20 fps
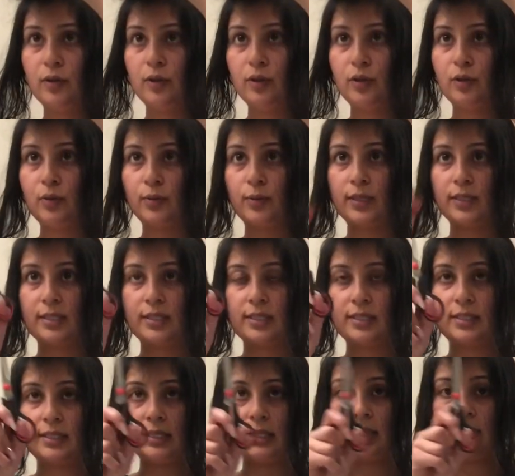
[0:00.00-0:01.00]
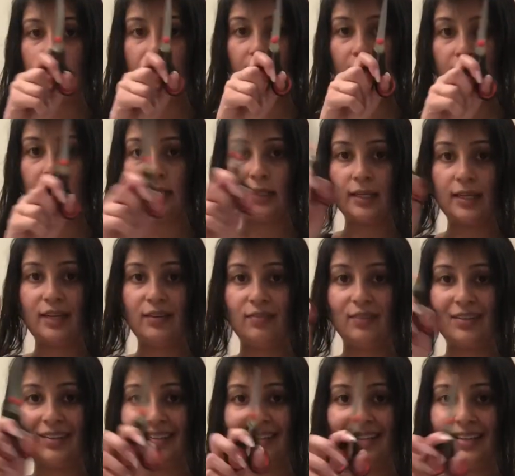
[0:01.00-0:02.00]
you can see the
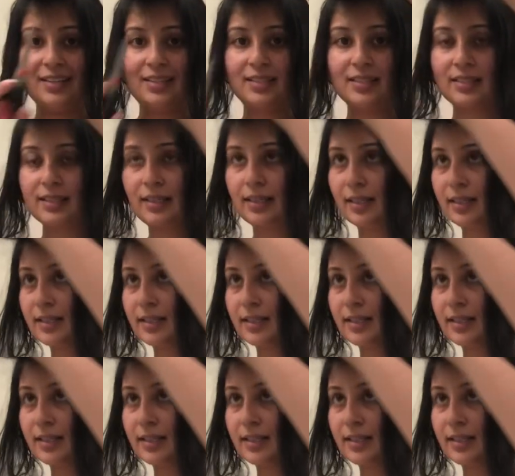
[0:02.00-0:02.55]
unevenness in a